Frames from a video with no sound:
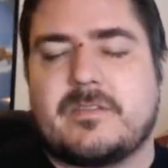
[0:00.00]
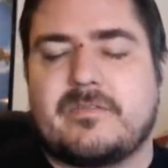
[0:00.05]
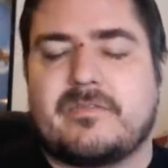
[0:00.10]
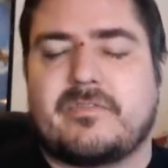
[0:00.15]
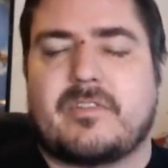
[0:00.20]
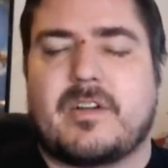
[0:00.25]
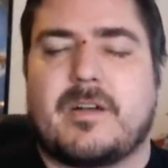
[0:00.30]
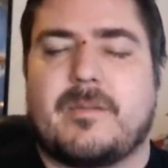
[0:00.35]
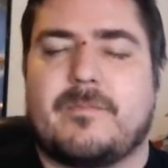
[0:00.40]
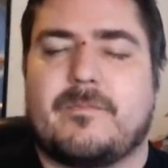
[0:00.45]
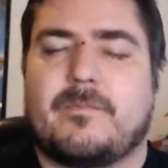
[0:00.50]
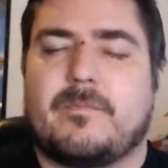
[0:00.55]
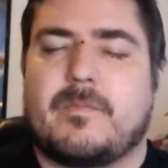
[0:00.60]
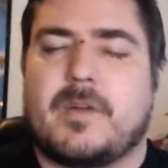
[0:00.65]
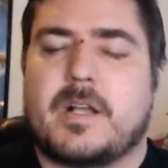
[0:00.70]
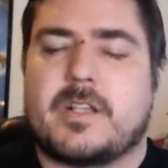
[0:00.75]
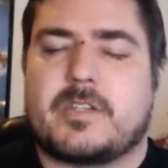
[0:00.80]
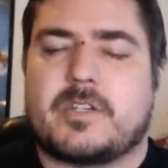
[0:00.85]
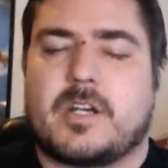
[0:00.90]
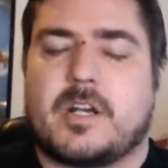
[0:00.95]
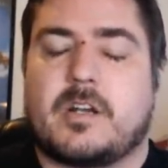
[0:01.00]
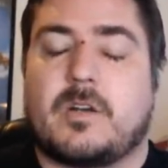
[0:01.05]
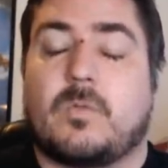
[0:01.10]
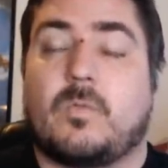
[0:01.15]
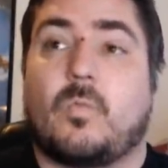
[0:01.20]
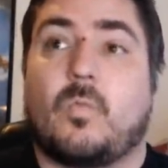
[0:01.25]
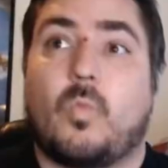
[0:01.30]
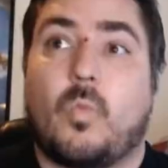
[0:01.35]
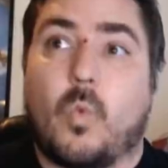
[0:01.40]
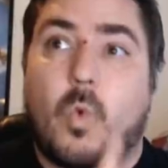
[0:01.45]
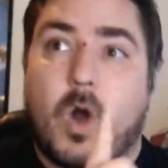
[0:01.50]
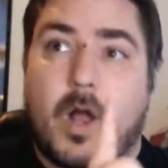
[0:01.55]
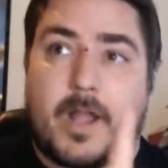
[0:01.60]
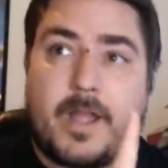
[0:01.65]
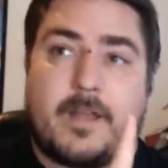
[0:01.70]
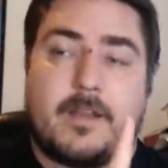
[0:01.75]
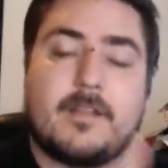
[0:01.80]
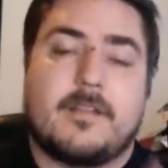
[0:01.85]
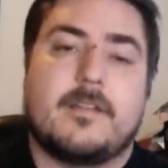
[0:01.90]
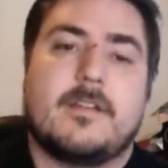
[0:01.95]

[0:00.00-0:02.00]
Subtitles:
from Monster Hunter 1.